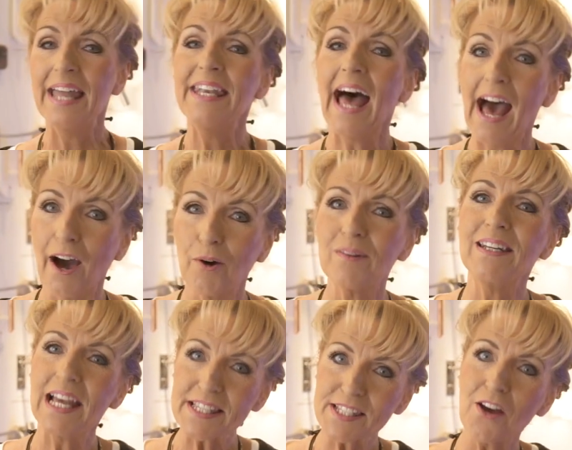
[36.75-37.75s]
Now,
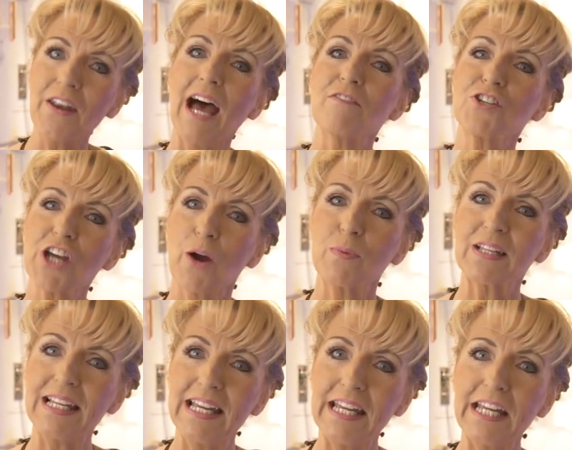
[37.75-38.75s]
let's go and have a chat with
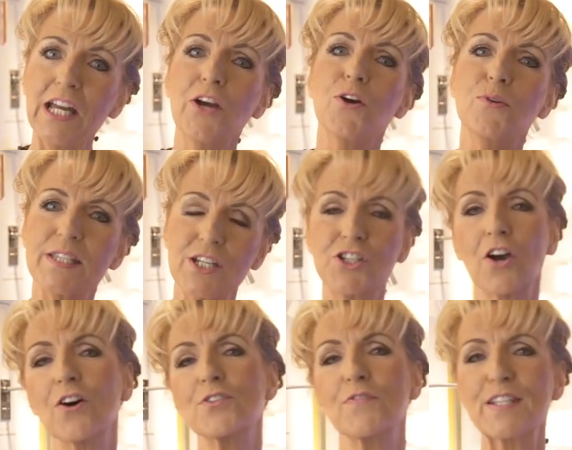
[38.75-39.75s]
Lee, who's in
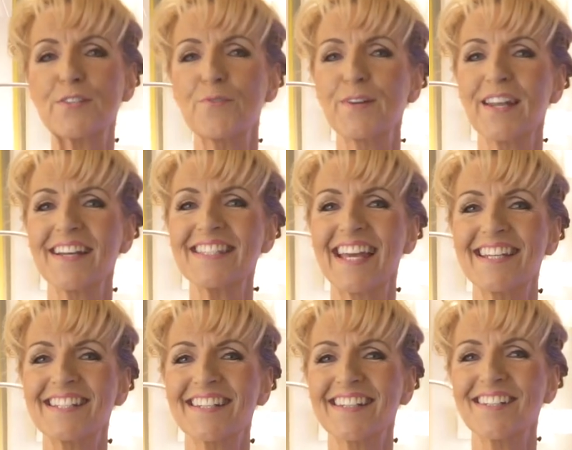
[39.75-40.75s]
charge of this
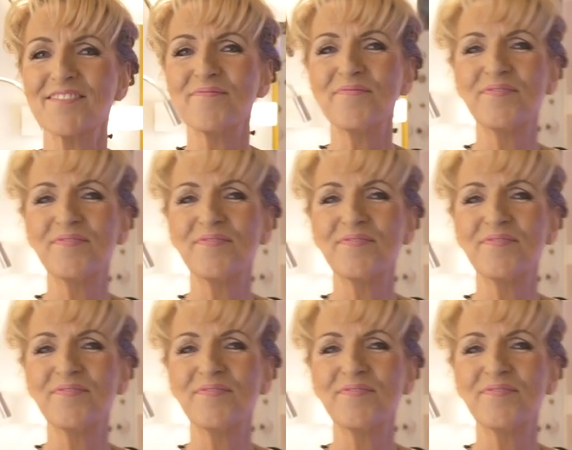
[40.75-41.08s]
organisation.